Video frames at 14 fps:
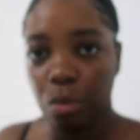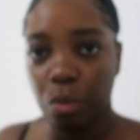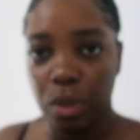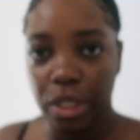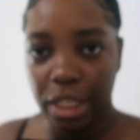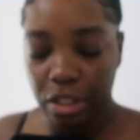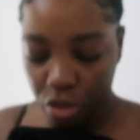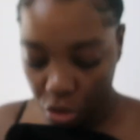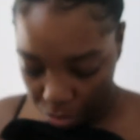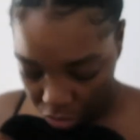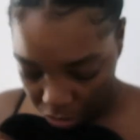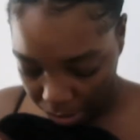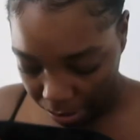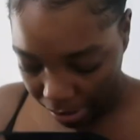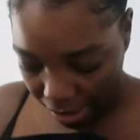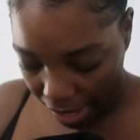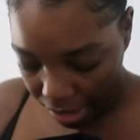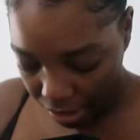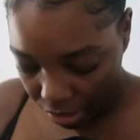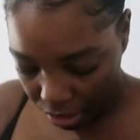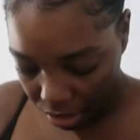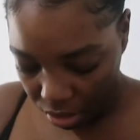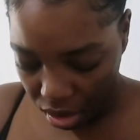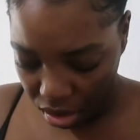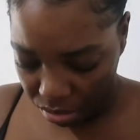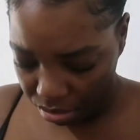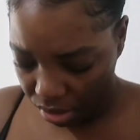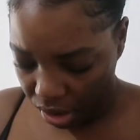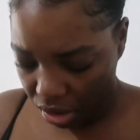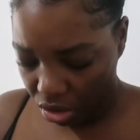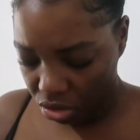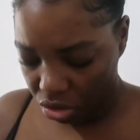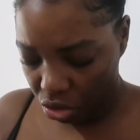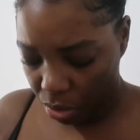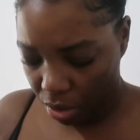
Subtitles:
we need tops to be black. It costs